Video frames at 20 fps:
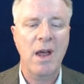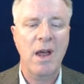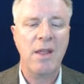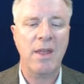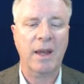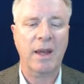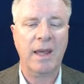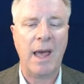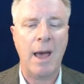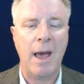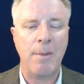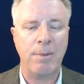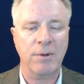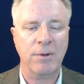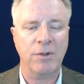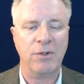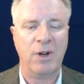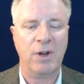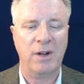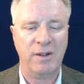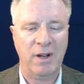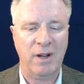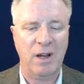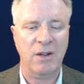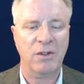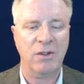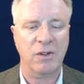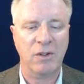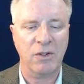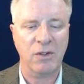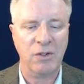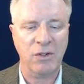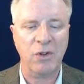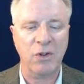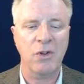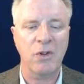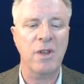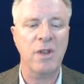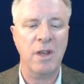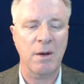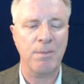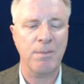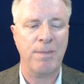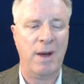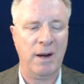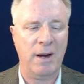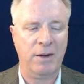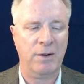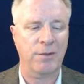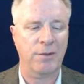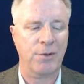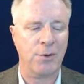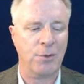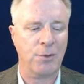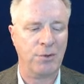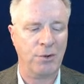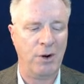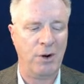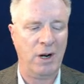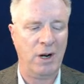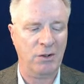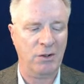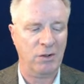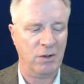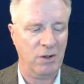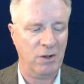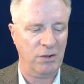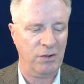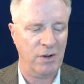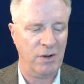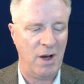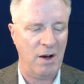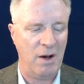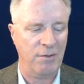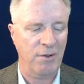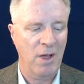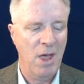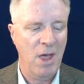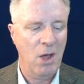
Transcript: the gap in citations to the impact of the retraction itself